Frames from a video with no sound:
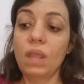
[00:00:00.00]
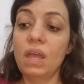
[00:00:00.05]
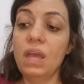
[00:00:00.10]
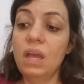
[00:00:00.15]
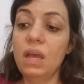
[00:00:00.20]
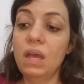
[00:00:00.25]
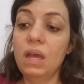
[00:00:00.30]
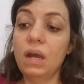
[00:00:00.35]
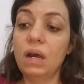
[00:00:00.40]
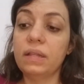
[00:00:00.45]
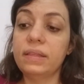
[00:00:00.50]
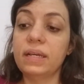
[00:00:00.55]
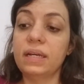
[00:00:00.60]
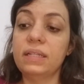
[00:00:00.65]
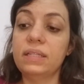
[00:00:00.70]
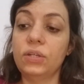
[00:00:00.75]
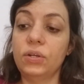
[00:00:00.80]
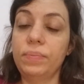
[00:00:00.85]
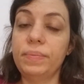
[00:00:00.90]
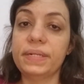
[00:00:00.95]
the
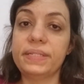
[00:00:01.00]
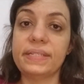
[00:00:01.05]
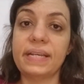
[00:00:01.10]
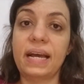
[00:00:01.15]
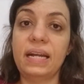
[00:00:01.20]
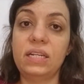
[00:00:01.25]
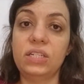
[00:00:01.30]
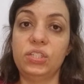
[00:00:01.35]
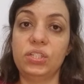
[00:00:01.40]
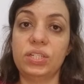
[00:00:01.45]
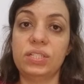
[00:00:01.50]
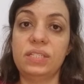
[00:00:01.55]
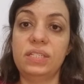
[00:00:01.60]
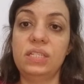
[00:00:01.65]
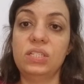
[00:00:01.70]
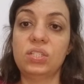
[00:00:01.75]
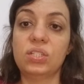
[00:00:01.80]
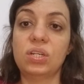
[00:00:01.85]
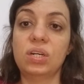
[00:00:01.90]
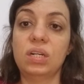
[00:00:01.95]
dermatologist,
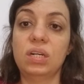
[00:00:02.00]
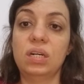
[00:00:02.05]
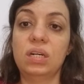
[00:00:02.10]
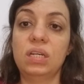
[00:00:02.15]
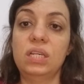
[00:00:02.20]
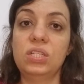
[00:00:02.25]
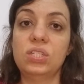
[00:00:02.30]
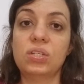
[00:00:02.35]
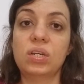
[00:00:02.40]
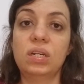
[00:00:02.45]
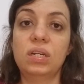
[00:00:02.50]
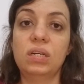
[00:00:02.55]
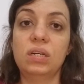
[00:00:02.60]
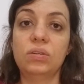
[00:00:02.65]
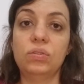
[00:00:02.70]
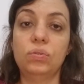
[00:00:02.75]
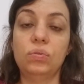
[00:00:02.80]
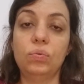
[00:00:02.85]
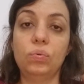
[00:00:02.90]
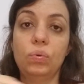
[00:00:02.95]
he's
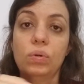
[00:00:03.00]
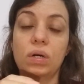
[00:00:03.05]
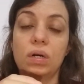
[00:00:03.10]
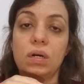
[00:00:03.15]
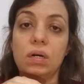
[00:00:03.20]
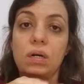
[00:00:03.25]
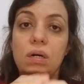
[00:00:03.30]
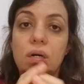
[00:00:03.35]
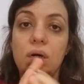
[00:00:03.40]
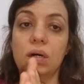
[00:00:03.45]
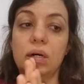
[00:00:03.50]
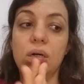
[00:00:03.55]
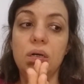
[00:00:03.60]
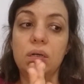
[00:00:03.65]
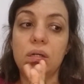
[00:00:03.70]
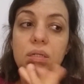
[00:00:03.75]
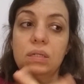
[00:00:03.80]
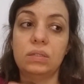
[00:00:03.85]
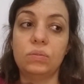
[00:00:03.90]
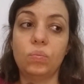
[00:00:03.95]
gonna do
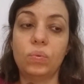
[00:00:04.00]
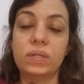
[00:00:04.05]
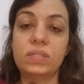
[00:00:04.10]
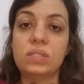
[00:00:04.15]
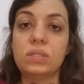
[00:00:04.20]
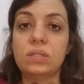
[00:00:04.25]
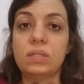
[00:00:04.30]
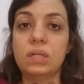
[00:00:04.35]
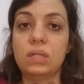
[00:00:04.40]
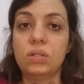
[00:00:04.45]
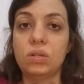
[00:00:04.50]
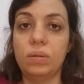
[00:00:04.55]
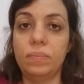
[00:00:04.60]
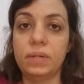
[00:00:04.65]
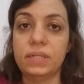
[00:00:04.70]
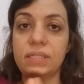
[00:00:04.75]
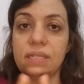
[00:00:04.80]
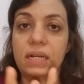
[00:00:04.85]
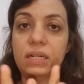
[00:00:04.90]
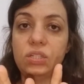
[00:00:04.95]
what's the
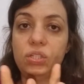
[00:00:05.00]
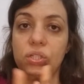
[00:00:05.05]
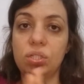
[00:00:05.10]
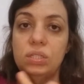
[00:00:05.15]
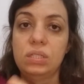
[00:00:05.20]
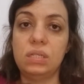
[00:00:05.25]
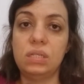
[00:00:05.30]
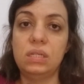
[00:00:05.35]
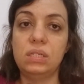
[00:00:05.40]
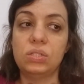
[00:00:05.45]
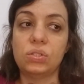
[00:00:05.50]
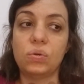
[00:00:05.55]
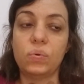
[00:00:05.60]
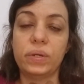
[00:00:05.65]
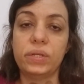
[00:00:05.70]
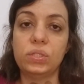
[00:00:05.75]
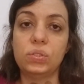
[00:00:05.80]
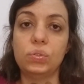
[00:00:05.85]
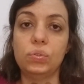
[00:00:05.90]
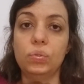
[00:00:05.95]
dermatologist he's
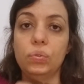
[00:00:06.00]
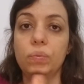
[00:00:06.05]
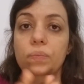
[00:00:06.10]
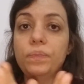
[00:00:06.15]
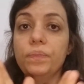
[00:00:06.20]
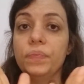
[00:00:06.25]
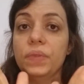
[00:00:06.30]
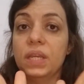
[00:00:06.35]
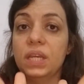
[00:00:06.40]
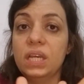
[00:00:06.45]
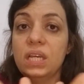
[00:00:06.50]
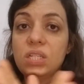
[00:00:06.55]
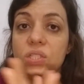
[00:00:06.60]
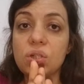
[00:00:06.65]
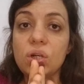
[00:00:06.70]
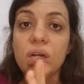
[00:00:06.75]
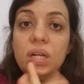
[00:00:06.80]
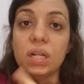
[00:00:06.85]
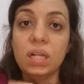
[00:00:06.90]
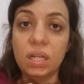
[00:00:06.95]
going to do? He's
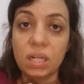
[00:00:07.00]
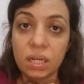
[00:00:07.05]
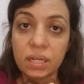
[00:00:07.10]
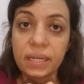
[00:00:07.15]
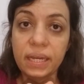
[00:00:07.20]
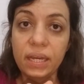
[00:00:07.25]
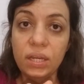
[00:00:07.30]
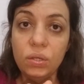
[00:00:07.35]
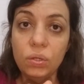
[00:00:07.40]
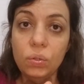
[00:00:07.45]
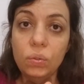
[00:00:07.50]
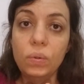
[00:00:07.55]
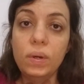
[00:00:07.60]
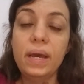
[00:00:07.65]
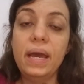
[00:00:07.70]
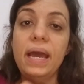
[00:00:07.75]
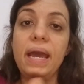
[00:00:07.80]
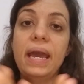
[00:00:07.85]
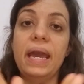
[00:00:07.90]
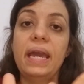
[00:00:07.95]
gonna look at you
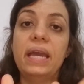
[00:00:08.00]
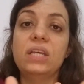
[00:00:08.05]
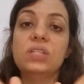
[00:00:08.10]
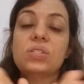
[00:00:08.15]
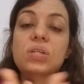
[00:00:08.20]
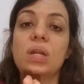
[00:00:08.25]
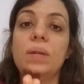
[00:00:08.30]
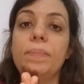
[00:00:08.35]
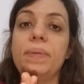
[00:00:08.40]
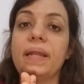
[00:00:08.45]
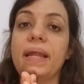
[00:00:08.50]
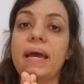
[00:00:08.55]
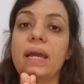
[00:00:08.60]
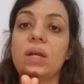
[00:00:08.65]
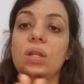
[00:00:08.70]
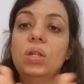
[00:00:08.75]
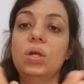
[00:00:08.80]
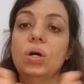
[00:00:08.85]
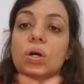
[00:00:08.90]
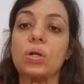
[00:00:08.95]
and he's gonna be
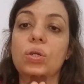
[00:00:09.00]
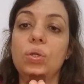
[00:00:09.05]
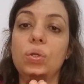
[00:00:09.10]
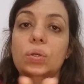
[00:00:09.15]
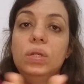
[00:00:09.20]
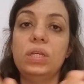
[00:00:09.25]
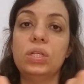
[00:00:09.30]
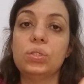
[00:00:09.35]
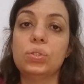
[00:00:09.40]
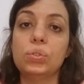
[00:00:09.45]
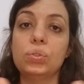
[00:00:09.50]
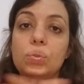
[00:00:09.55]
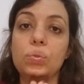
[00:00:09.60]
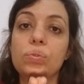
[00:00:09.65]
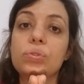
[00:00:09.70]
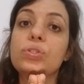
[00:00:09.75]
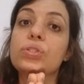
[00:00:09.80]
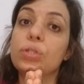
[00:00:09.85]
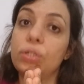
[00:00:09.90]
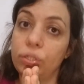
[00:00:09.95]
like, look, you need to
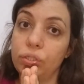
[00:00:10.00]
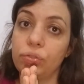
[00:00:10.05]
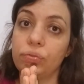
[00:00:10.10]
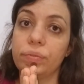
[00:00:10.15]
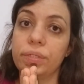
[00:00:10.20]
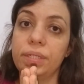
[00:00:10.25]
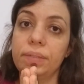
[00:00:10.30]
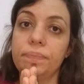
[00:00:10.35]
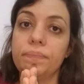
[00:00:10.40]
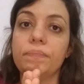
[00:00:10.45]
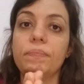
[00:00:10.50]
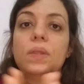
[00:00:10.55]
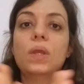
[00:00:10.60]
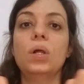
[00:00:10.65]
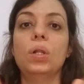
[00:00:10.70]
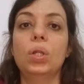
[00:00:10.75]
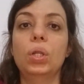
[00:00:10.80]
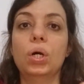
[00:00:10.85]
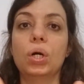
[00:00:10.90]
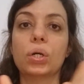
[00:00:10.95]
do surgery.
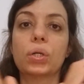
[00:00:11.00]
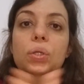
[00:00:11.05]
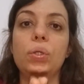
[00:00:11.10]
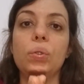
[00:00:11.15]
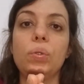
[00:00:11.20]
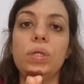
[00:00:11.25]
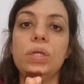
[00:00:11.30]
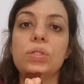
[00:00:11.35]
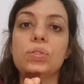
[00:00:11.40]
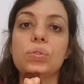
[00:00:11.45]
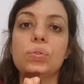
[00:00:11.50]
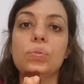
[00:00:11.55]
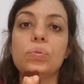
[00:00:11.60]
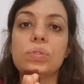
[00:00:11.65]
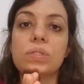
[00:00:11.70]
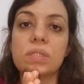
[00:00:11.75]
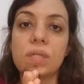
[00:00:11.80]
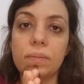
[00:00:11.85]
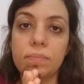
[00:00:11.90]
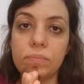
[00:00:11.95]
Look, you need to do
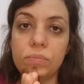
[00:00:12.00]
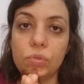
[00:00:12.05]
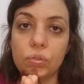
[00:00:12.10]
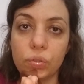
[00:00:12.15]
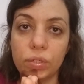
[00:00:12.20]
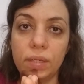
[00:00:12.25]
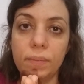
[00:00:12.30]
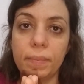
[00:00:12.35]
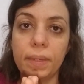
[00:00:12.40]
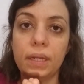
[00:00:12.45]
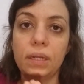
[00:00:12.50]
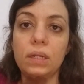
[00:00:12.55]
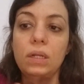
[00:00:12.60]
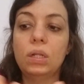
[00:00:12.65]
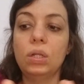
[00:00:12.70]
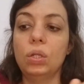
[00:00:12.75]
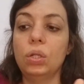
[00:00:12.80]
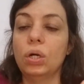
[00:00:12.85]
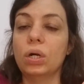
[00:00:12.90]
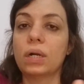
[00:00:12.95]
some treatment.
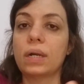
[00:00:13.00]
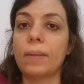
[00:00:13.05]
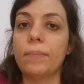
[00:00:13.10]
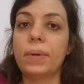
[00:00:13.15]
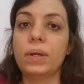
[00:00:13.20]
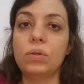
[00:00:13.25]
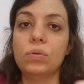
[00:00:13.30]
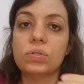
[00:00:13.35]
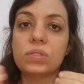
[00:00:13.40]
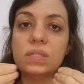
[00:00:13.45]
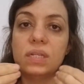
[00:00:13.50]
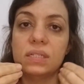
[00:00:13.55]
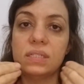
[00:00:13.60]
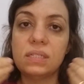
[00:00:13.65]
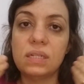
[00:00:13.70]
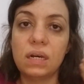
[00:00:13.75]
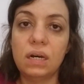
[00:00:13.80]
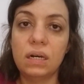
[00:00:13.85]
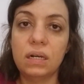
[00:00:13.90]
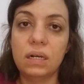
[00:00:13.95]
Look, I'm gonna use this